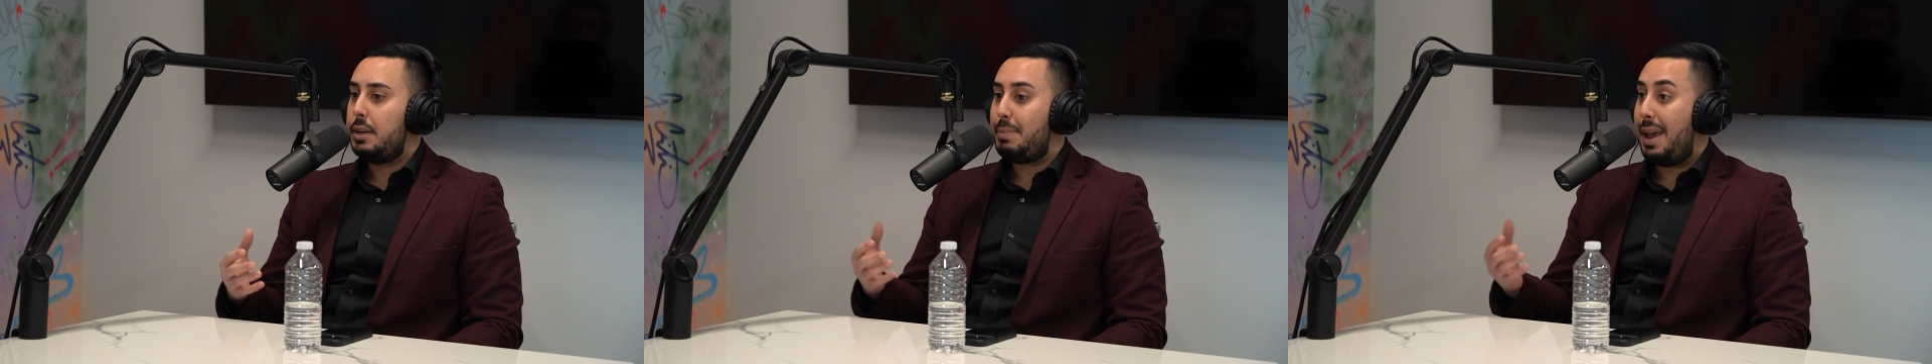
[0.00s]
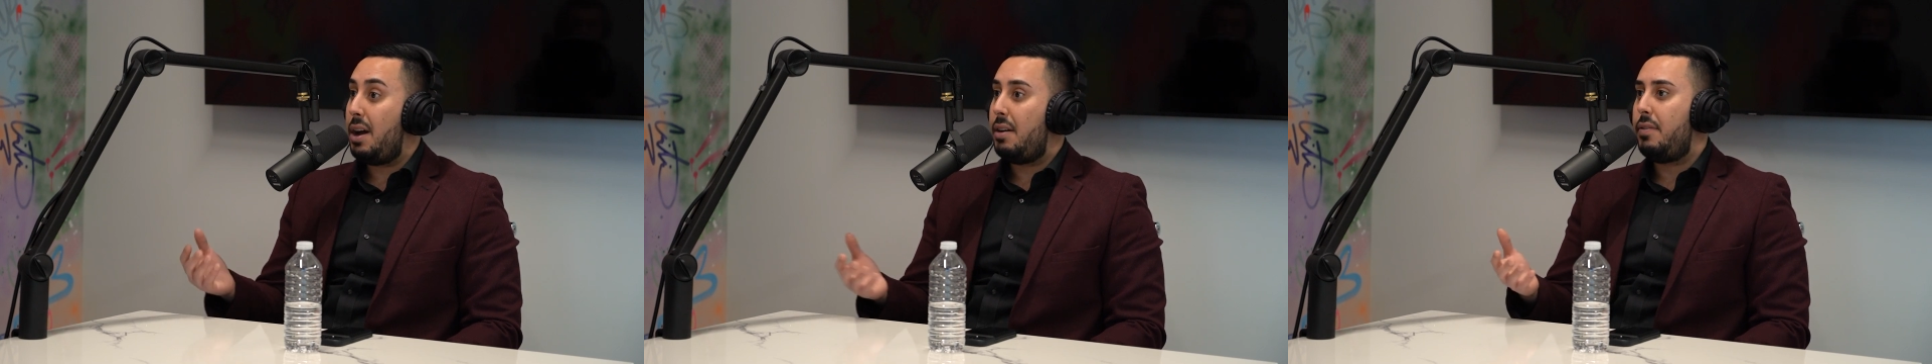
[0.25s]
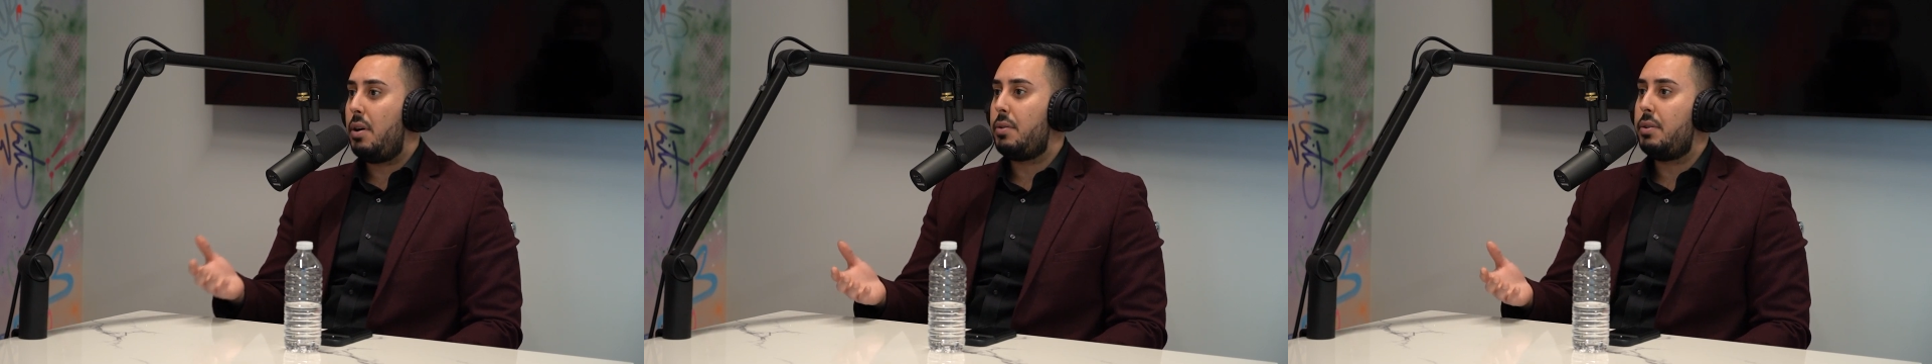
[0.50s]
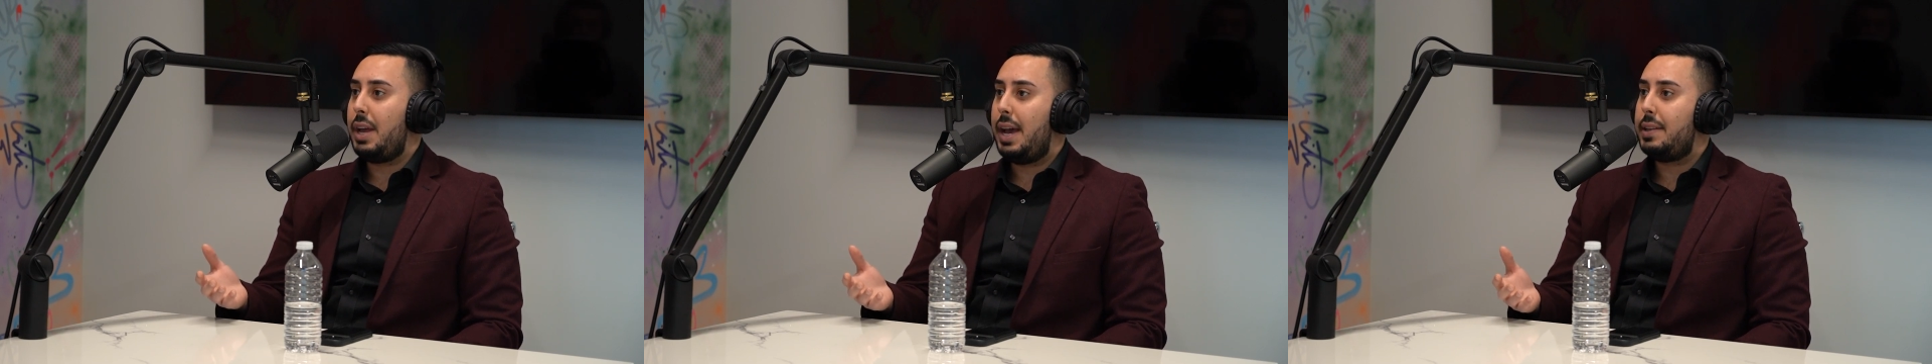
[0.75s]
pay off all
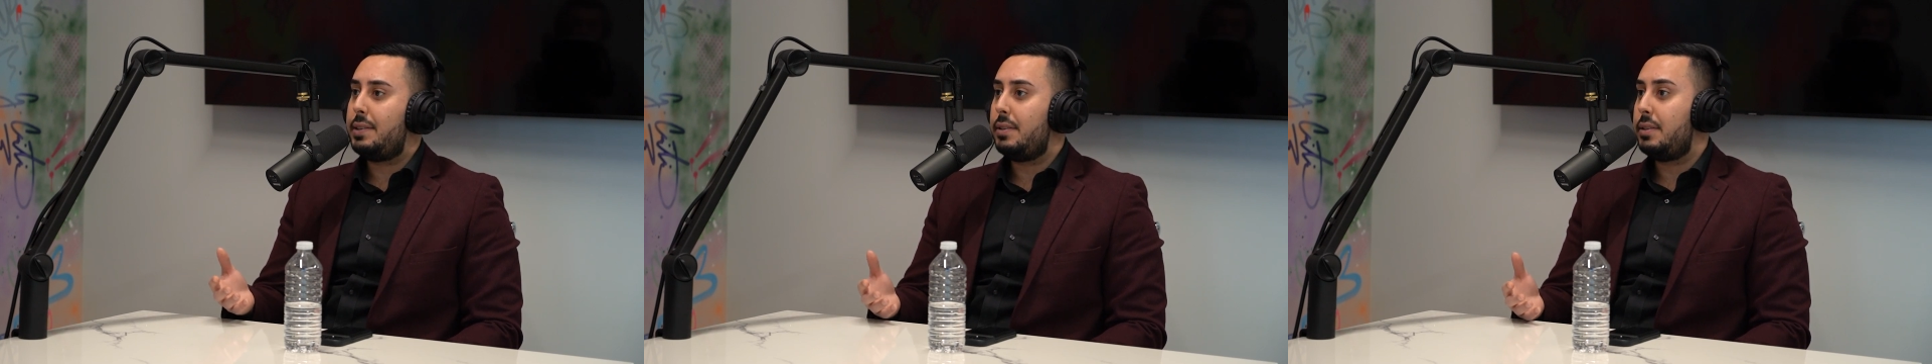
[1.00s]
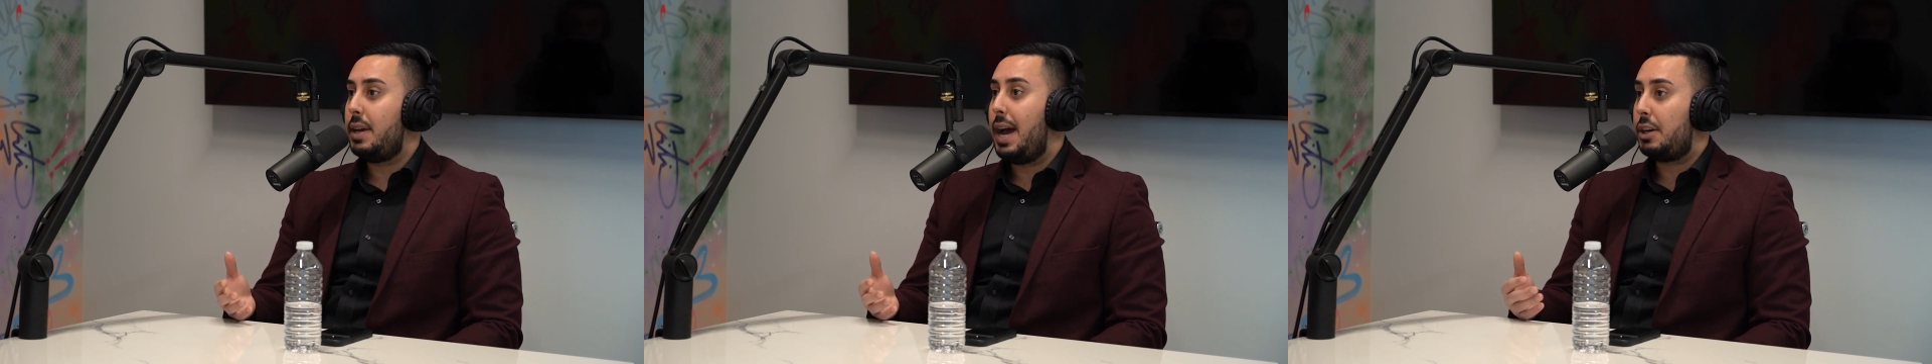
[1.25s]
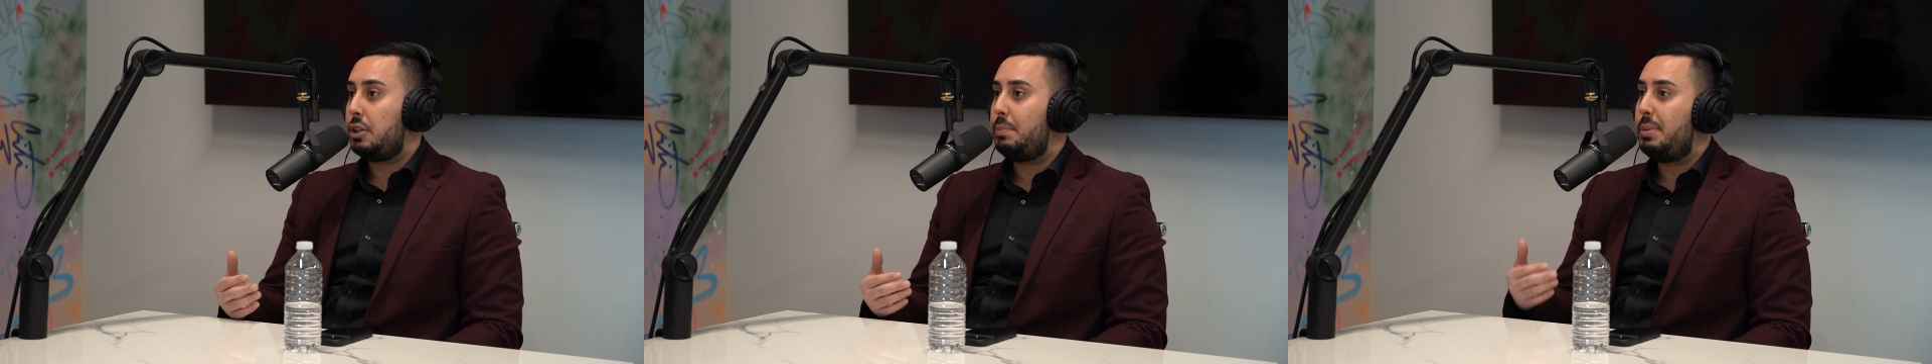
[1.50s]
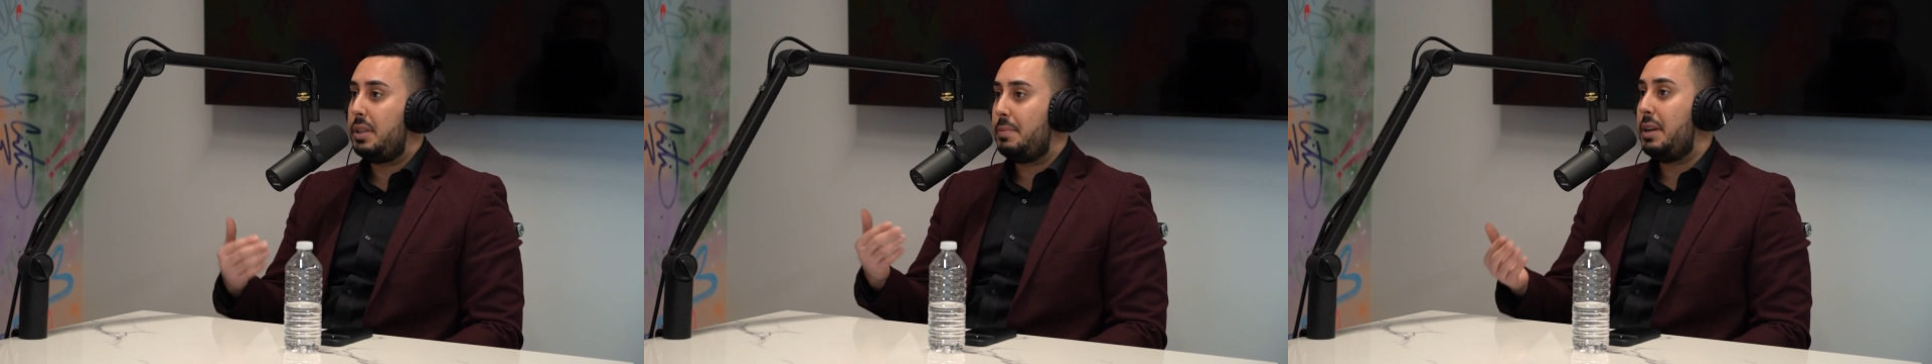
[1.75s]
their debts and to actually
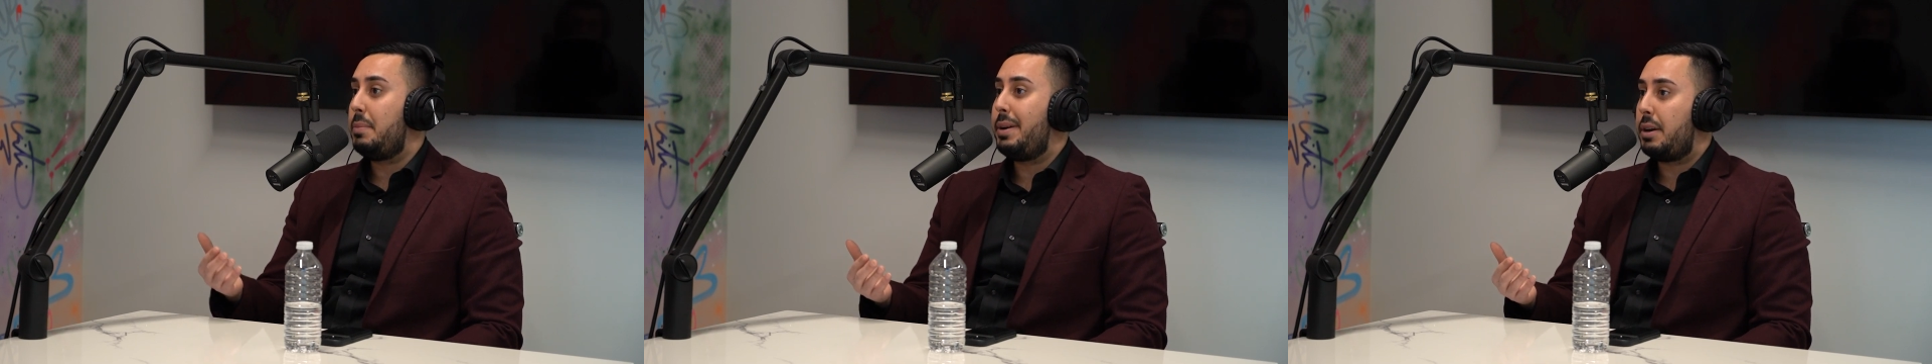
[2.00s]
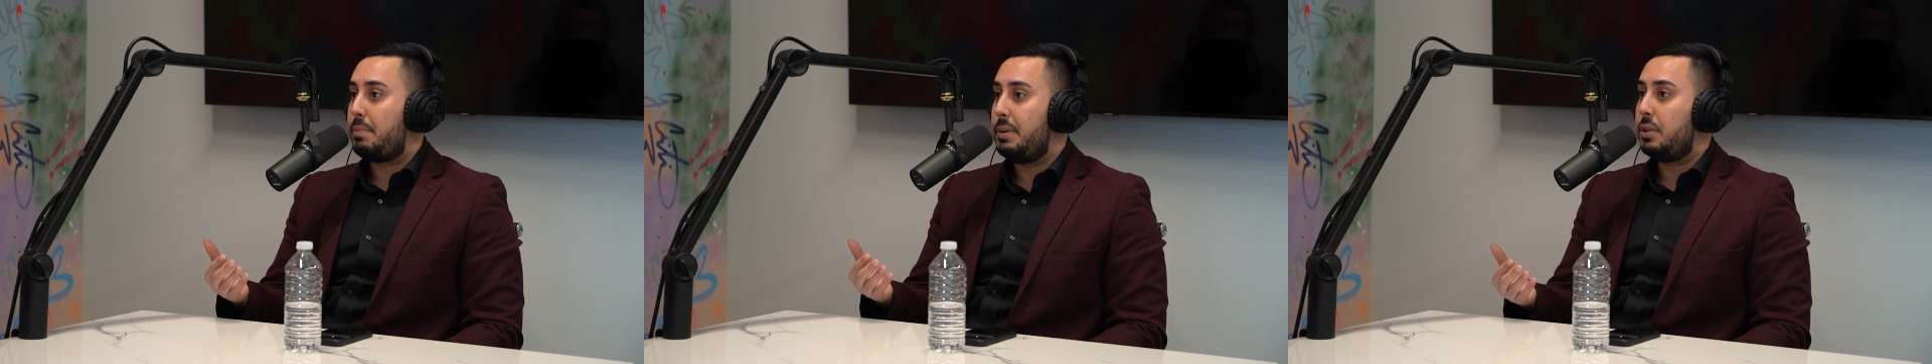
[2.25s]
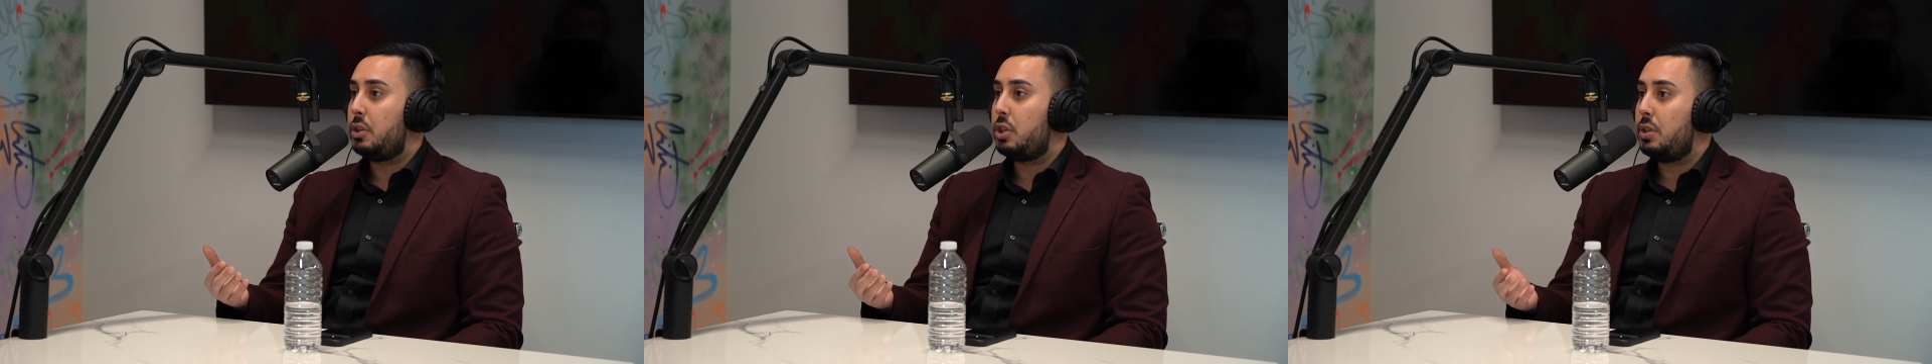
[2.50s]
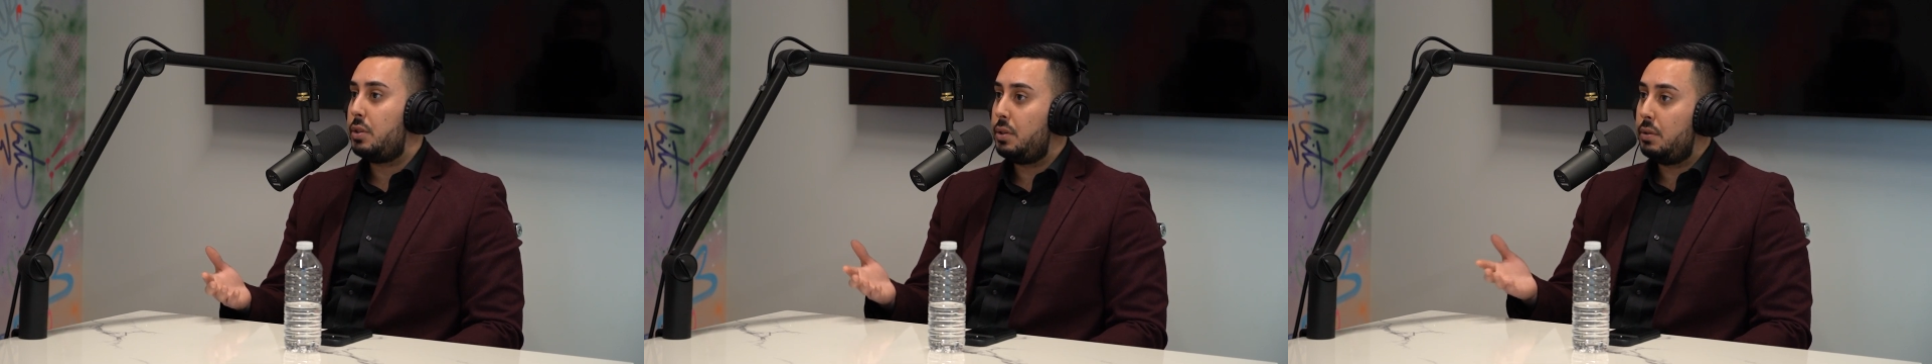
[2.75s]
put them in a better
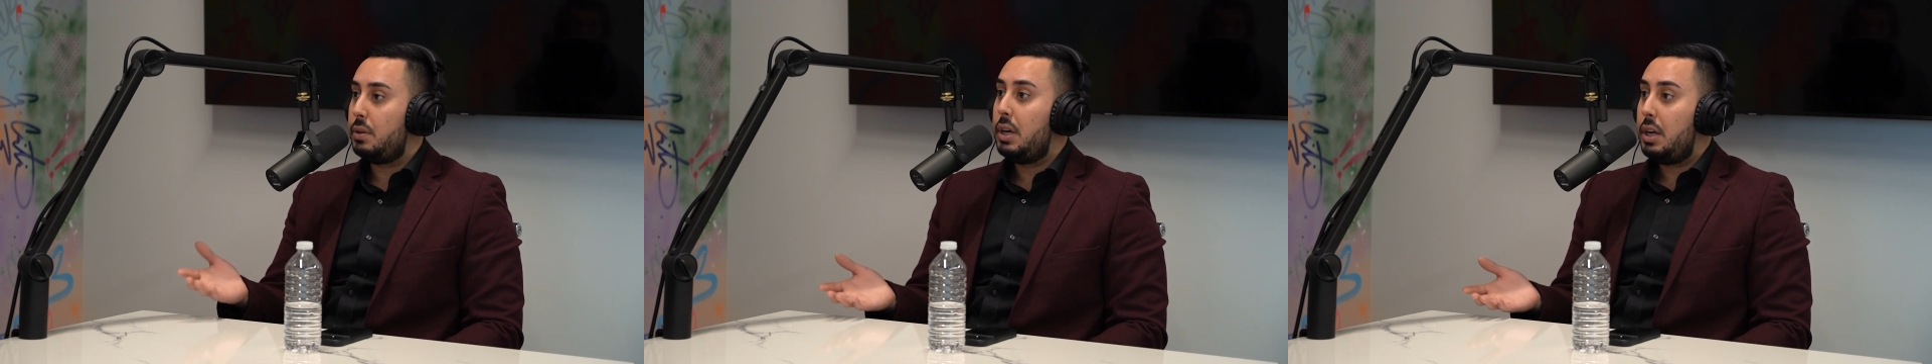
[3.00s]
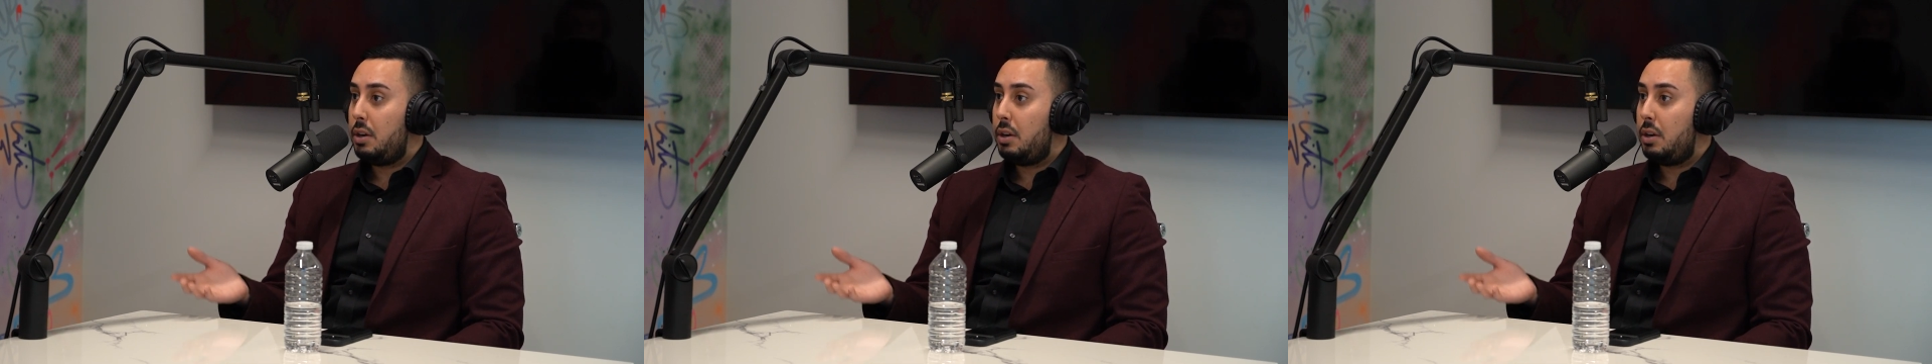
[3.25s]
position to